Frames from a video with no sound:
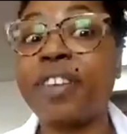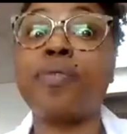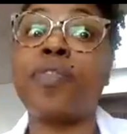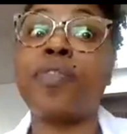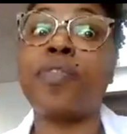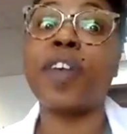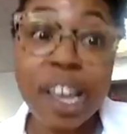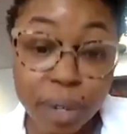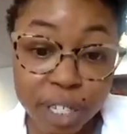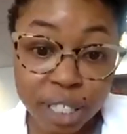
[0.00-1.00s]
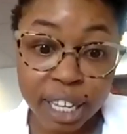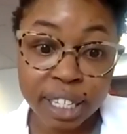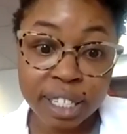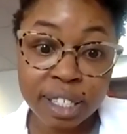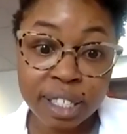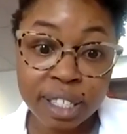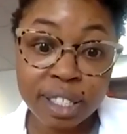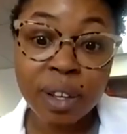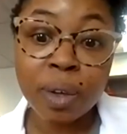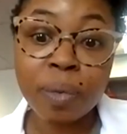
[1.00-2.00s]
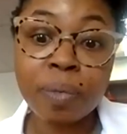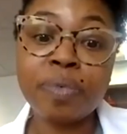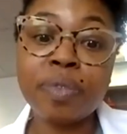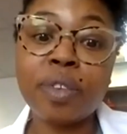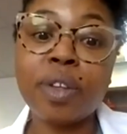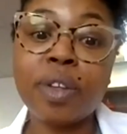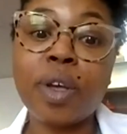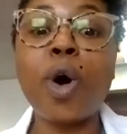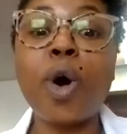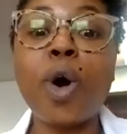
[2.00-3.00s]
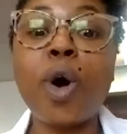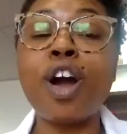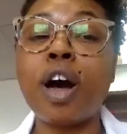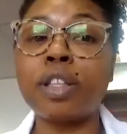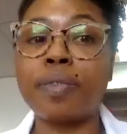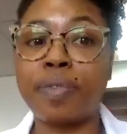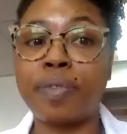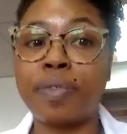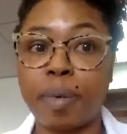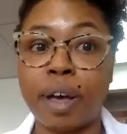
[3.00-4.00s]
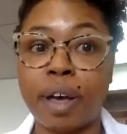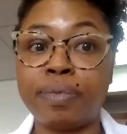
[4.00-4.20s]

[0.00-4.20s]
and viruses, or all of the above?